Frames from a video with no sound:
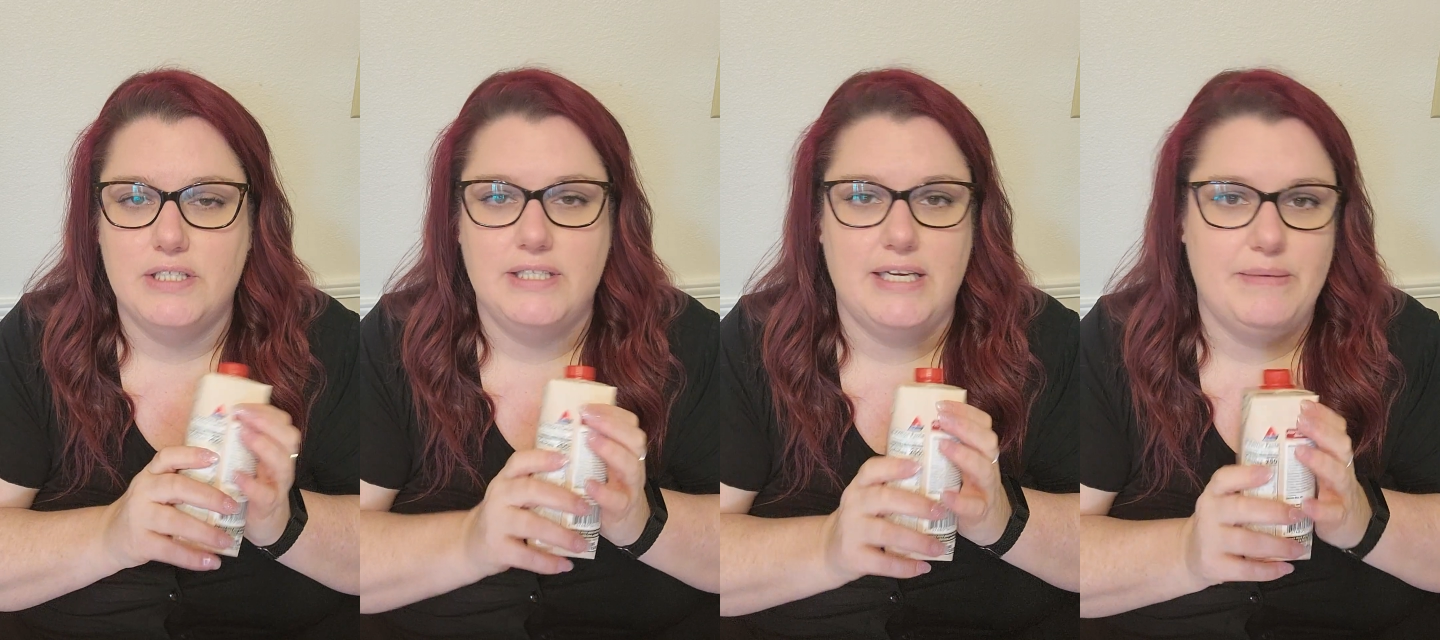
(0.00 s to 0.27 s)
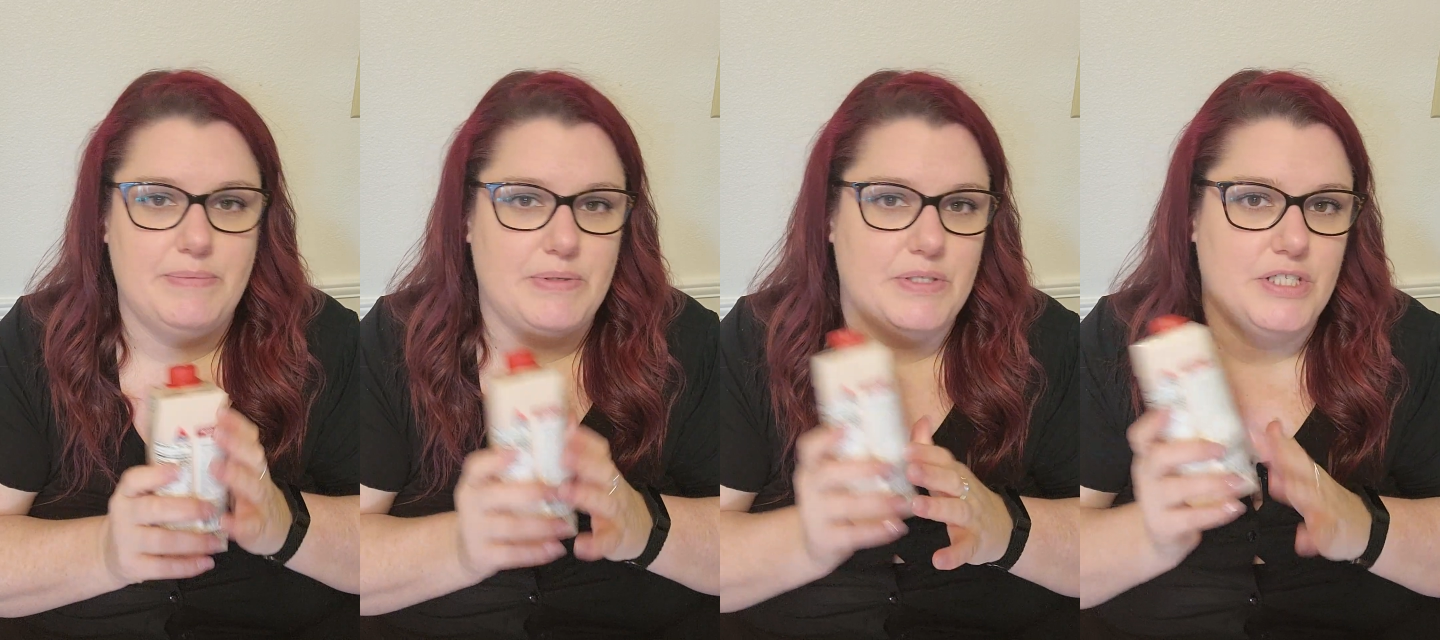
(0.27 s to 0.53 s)

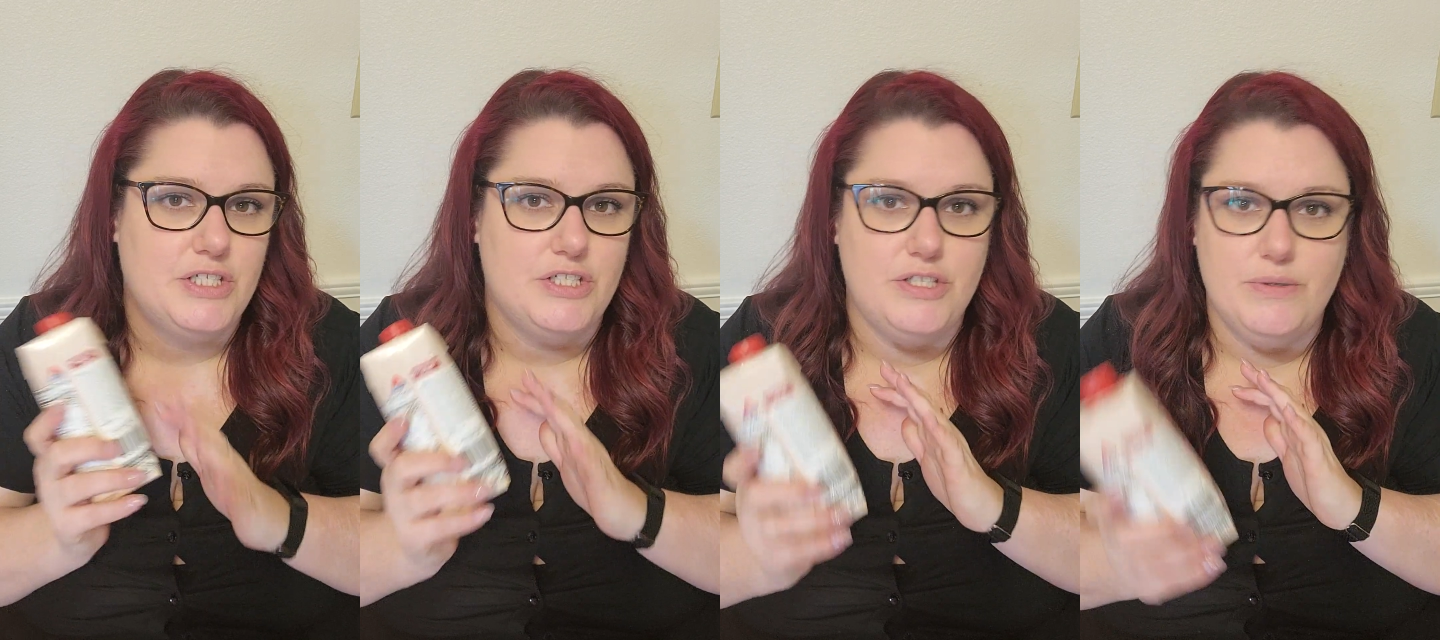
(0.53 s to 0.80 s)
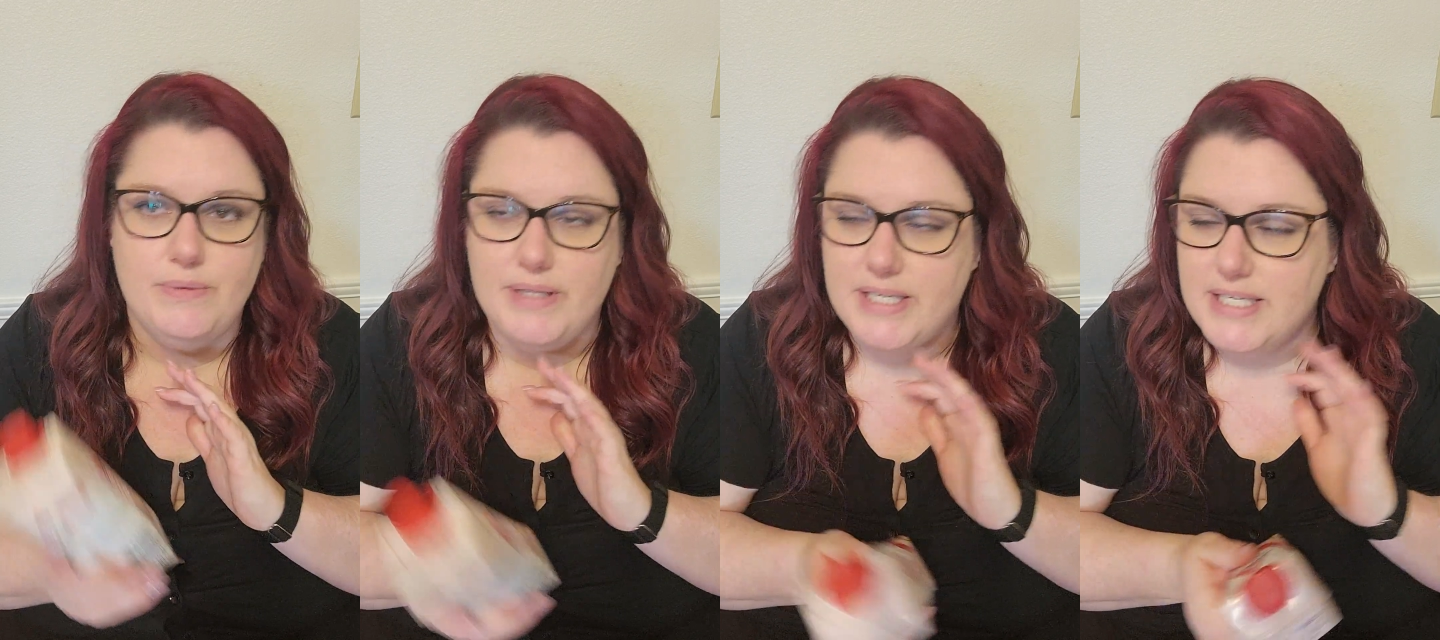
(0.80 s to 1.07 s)
labels and
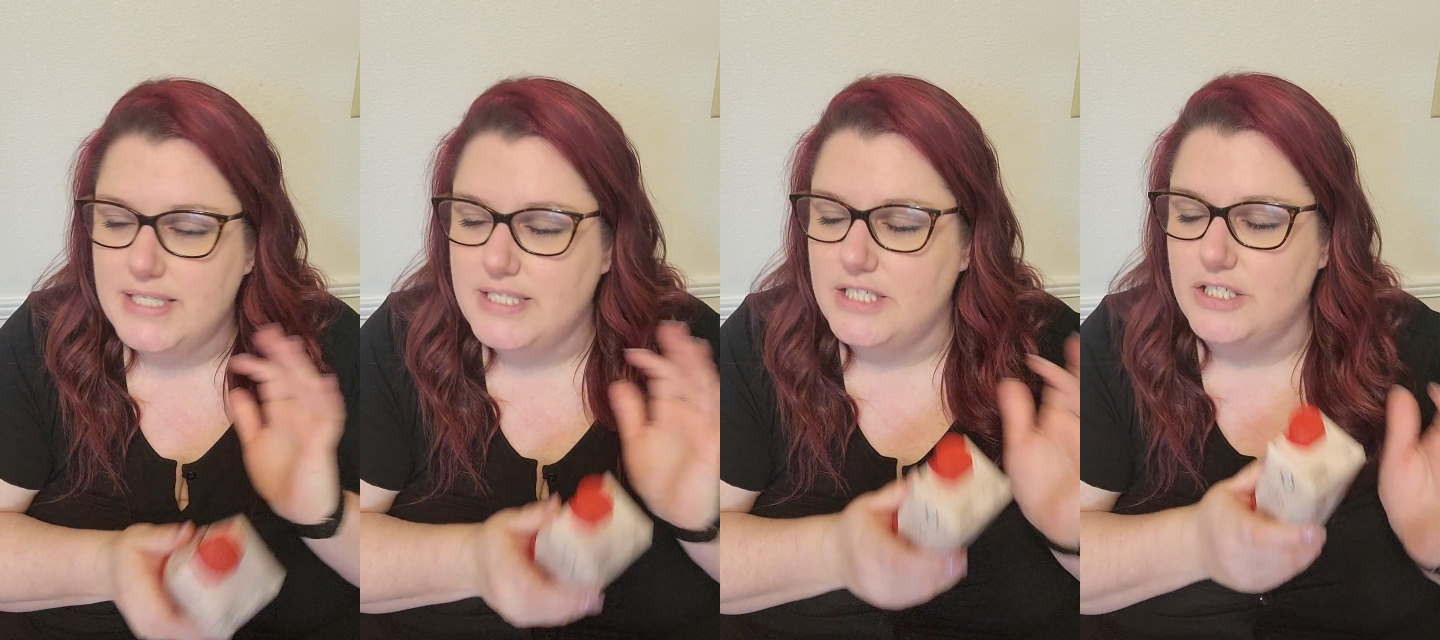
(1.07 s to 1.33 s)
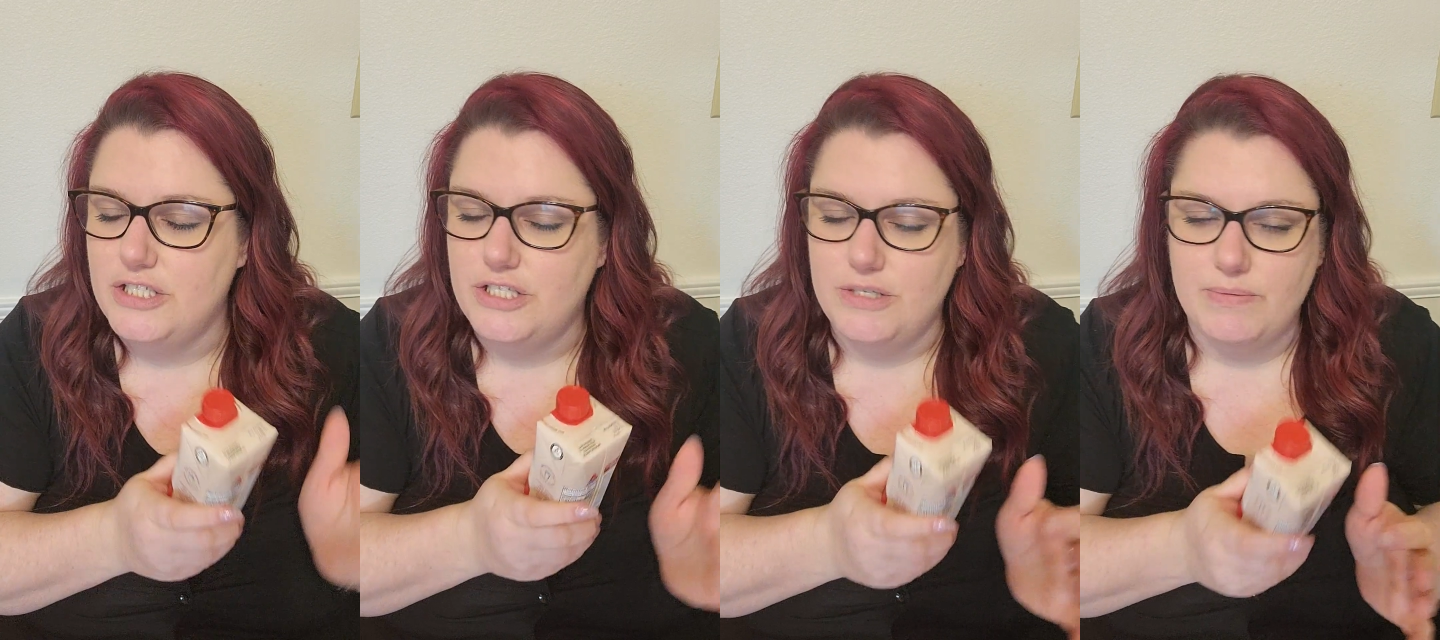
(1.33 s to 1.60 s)
do this
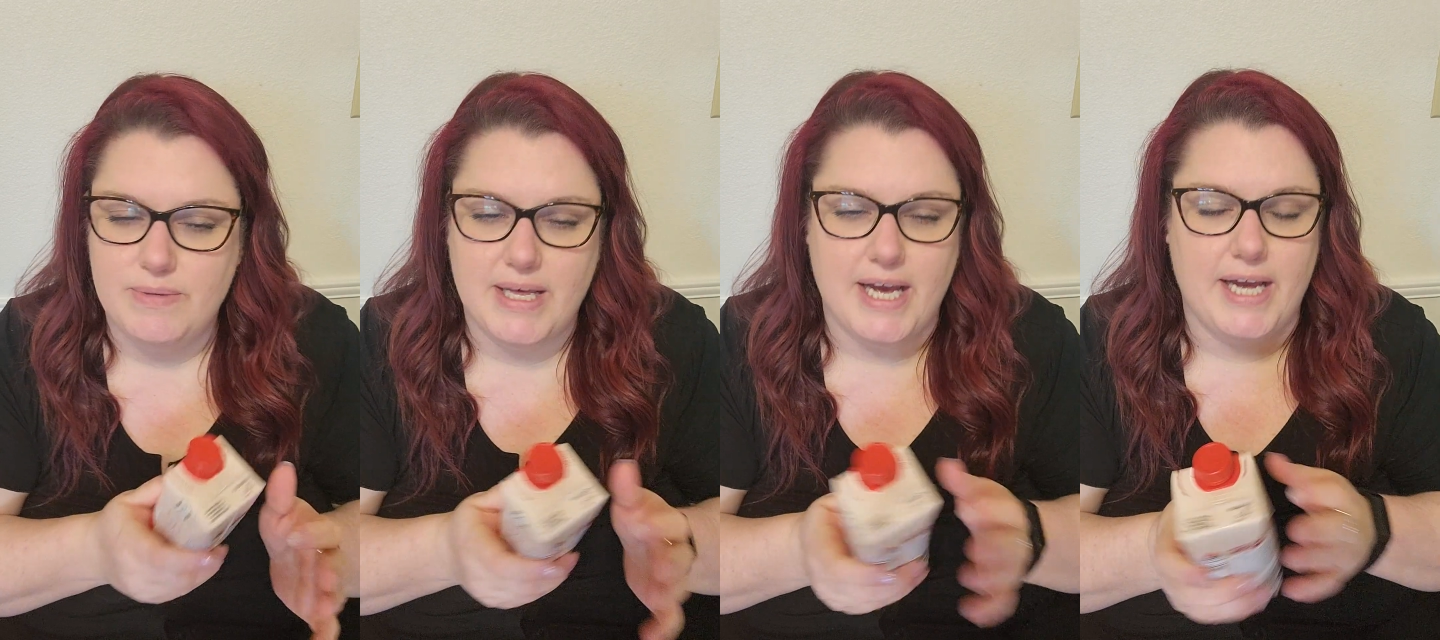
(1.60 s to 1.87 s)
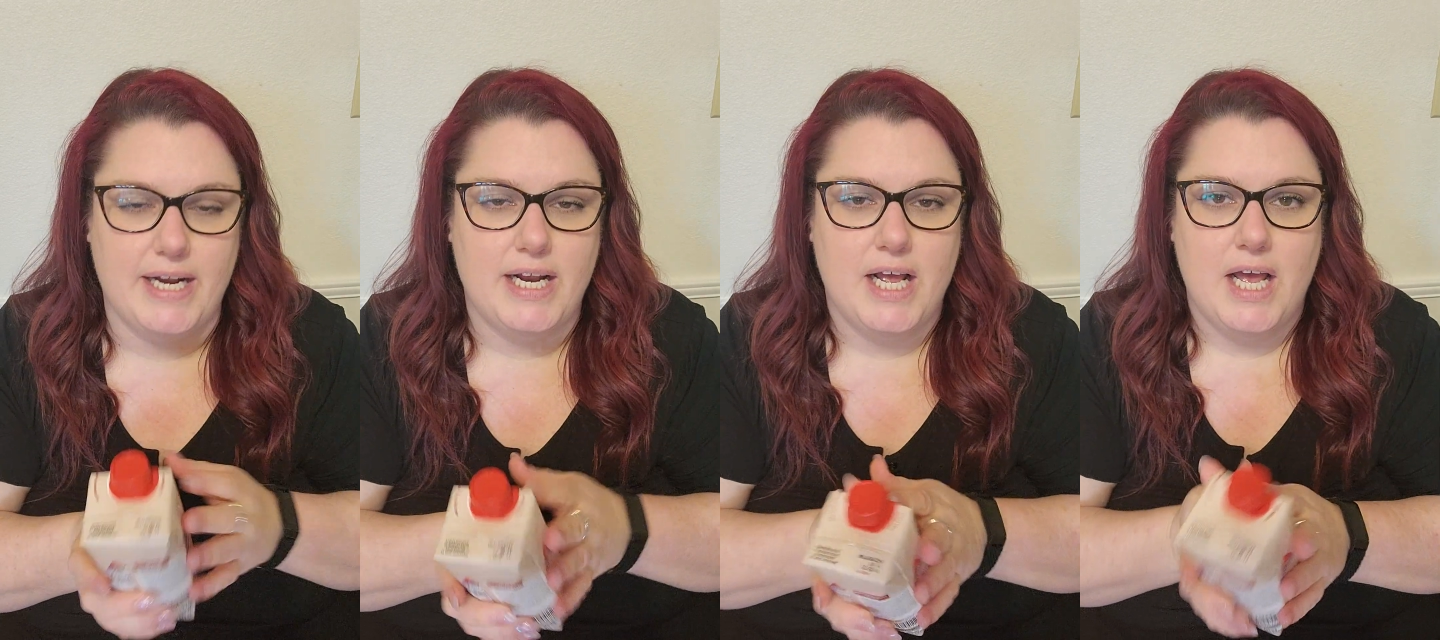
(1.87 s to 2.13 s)
and do
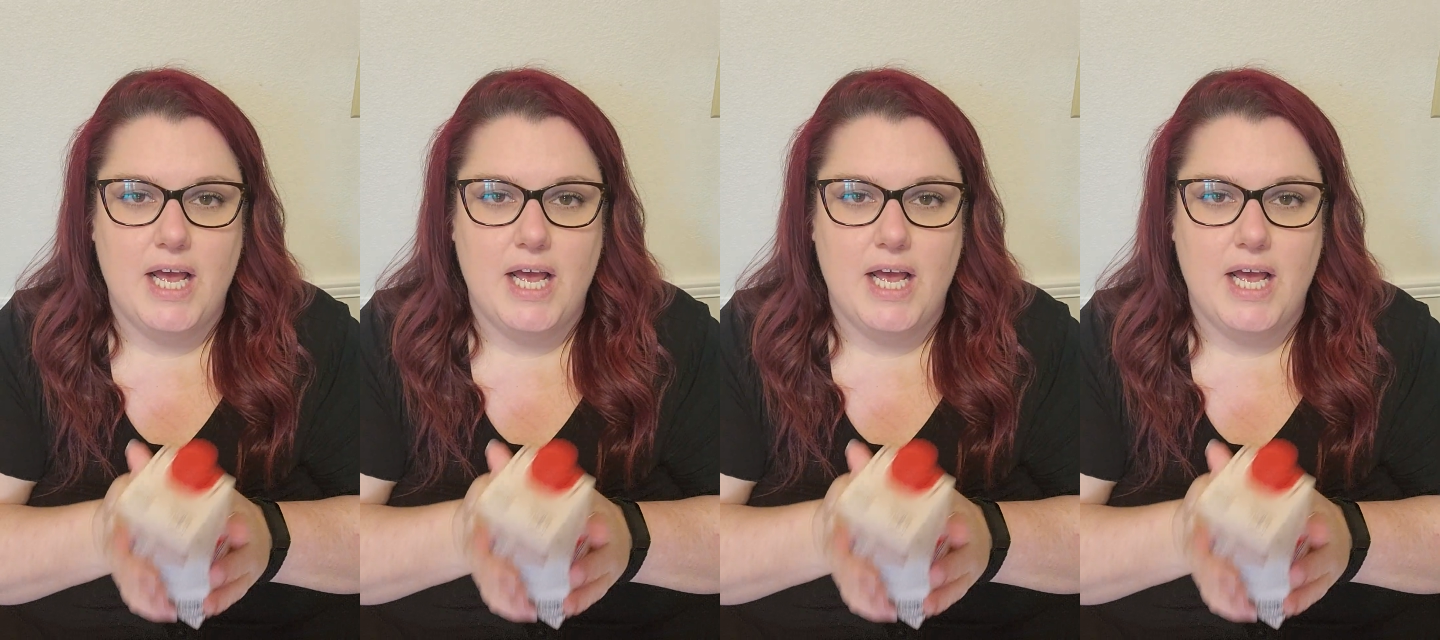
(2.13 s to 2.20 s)
that,